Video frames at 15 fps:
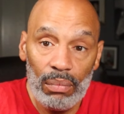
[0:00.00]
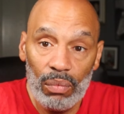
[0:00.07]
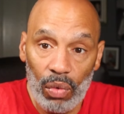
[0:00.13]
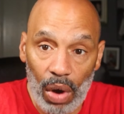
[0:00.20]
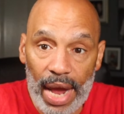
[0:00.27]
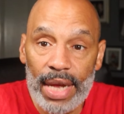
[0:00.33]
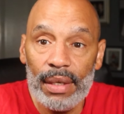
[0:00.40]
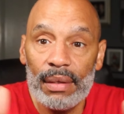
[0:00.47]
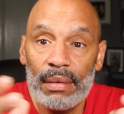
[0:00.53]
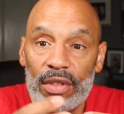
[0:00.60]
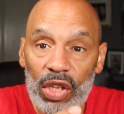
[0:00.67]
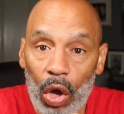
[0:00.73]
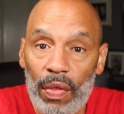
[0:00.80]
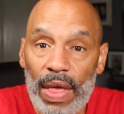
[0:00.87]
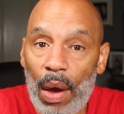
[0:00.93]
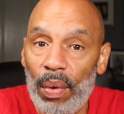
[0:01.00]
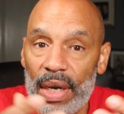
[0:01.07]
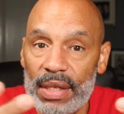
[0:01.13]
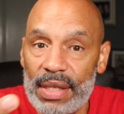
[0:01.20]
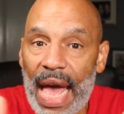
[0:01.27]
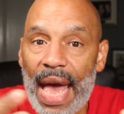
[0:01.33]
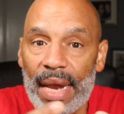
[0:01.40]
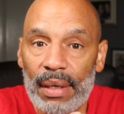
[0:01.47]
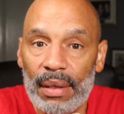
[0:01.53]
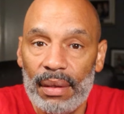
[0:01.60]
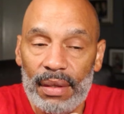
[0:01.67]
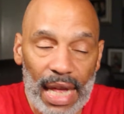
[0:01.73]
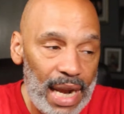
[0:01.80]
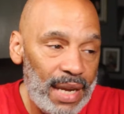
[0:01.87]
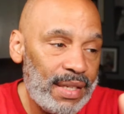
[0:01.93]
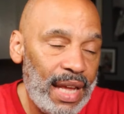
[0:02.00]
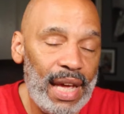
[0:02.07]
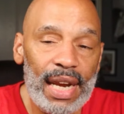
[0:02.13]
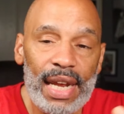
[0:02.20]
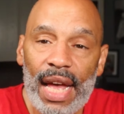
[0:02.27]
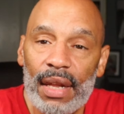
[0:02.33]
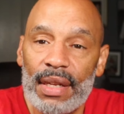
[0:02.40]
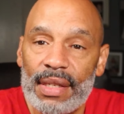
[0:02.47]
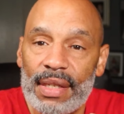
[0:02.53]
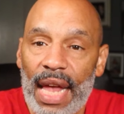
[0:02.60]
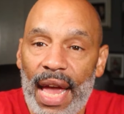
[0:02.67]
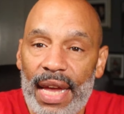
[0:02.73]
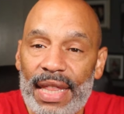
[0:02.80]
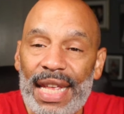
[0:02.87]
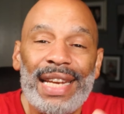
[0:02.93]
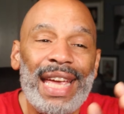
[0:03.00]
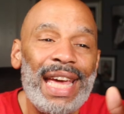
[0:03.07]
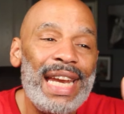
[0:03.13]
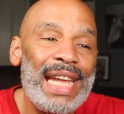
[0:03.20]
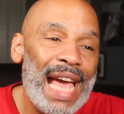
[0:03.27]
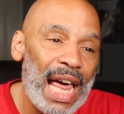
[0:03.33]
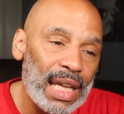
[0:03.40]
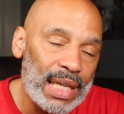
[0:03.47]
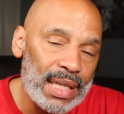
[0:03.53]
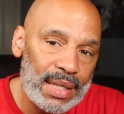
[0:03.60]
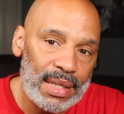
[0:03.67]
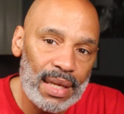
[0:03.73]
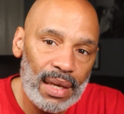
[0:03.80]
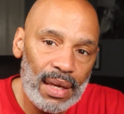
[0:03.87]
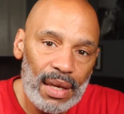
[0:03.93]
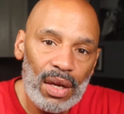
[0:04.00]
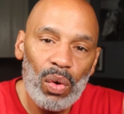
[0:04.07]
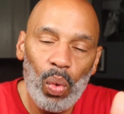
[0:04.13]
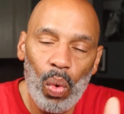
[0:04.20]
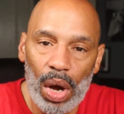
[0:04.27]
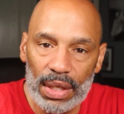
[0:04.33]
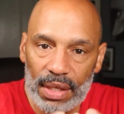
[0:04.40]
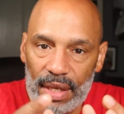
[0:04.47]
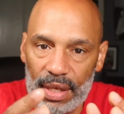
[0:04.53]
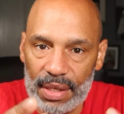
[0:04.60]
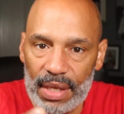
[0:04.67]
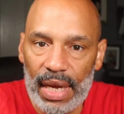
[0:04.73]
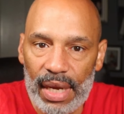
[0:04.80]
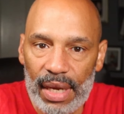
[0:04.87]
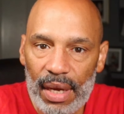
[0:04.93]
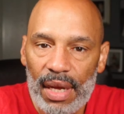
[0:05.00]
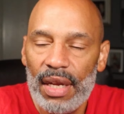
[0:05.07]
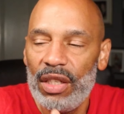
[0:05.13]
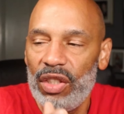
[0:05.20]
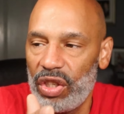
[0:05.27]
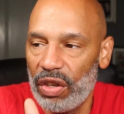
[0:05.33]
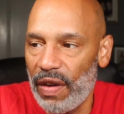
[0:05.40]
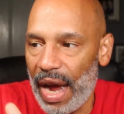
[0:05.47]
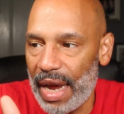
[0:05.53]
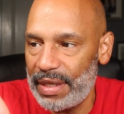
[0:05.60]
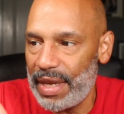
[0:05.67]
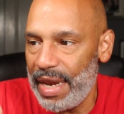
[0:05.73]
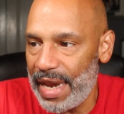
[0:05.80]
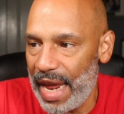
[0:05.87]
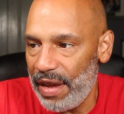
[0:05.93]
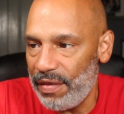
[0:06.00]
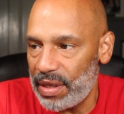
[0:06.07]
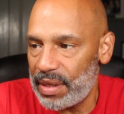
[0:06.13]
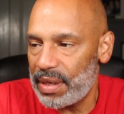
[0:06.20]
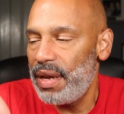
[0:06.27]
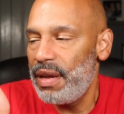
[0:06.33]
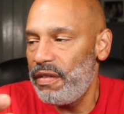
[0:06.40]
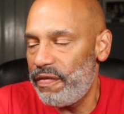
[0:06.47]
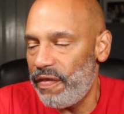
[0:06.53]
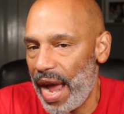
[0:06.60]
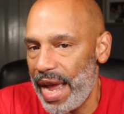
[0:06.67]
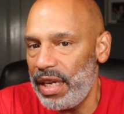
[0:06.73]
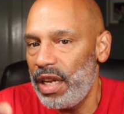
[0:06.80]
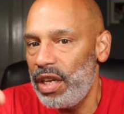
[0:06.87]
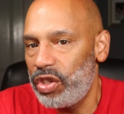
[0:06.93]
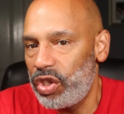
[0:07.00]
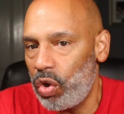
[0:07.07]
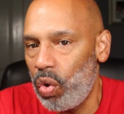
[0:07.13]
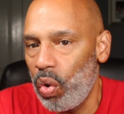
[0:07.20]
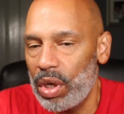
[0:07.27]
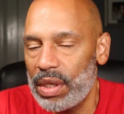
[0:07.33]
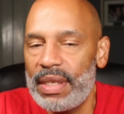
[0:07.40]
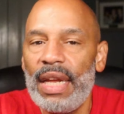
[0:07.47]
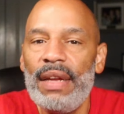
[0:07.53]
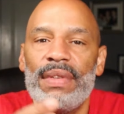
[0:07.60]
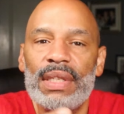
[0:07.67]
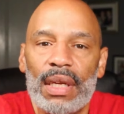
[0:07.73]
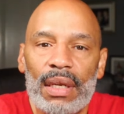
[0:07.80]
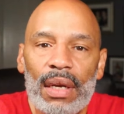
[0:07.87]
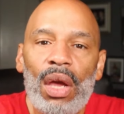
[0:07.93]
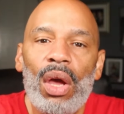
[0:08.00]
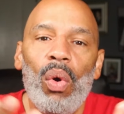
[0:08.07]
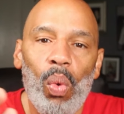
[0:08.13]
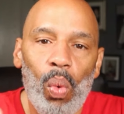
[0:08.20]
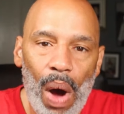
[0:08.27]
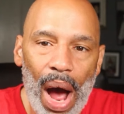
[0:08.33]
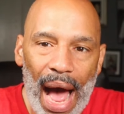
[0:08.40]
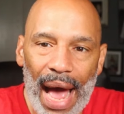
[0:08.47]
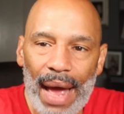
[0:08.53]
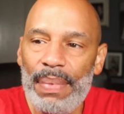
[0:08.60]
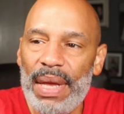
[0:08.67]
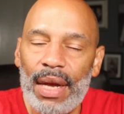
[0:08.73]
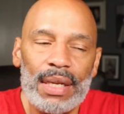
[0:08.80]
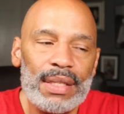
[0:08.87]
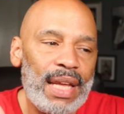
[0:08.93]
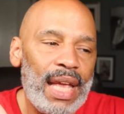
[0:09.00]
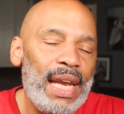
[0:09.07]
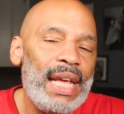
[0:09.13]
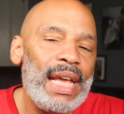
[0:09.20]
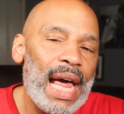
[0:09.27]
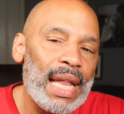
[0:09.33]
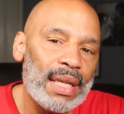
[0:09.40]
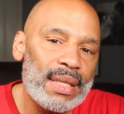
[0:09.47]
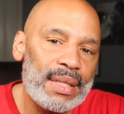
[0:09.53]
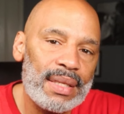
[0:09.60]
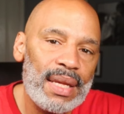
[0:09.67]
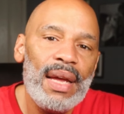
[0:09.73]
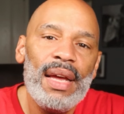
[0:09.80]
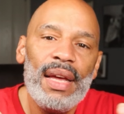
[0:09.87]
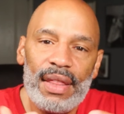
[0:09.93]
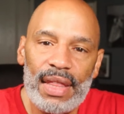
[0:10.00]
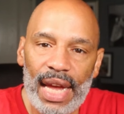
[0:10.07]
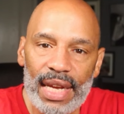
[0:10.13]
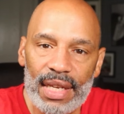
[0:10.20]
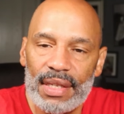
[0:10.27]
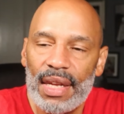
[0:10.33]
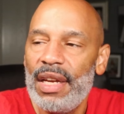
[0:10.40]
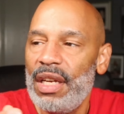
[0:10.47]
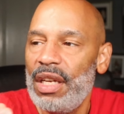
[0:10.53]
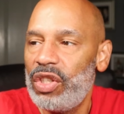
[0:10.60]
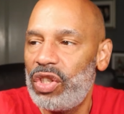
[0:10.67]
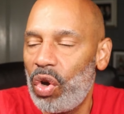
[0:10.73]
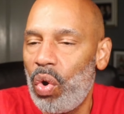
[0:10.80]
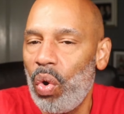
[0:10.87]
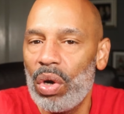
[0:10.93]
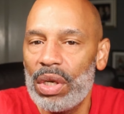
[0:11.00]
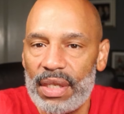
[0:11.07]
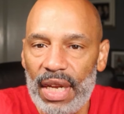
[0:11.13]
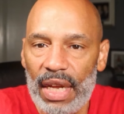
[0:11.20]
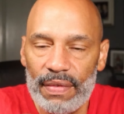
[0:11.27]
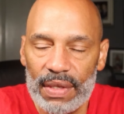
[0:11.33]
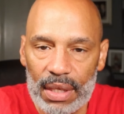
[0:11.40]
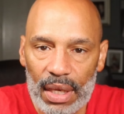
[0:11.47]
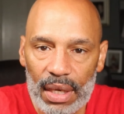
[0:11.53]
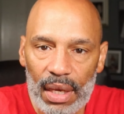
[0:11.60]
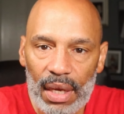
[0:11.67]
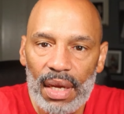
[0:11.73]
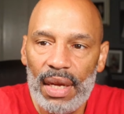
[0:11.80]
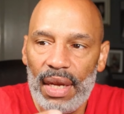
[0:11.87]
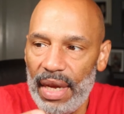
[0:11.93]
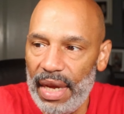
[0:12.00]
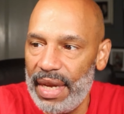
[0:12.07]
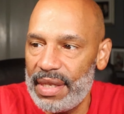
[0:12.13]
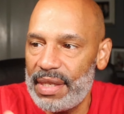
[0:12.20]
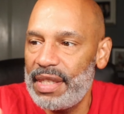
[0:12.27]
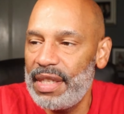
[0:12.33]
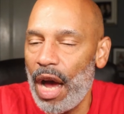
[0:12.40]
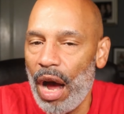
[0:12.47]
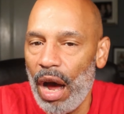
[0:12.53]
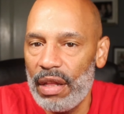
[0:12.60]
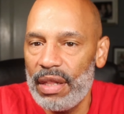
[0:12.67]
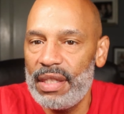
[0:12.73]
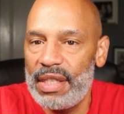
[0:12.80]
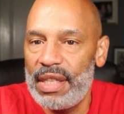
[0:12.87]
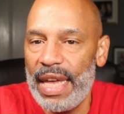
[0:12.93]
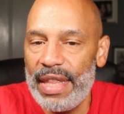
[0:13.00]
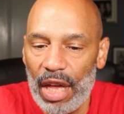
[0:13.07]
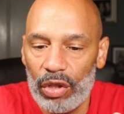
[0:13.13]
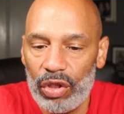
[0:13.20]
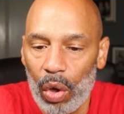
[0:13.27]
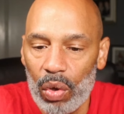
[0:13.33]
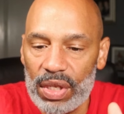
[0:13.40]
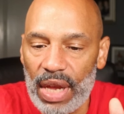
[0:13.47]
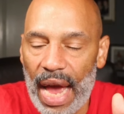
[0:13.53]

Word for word: Right? So that what is that? That is Kenny Ellis saying that Kenny Ellis wants to see Gervonta Davis fight Shakur Stevenson. Why? Because Kenny Ellis thinks Shakur Stevenson is the, uh, the those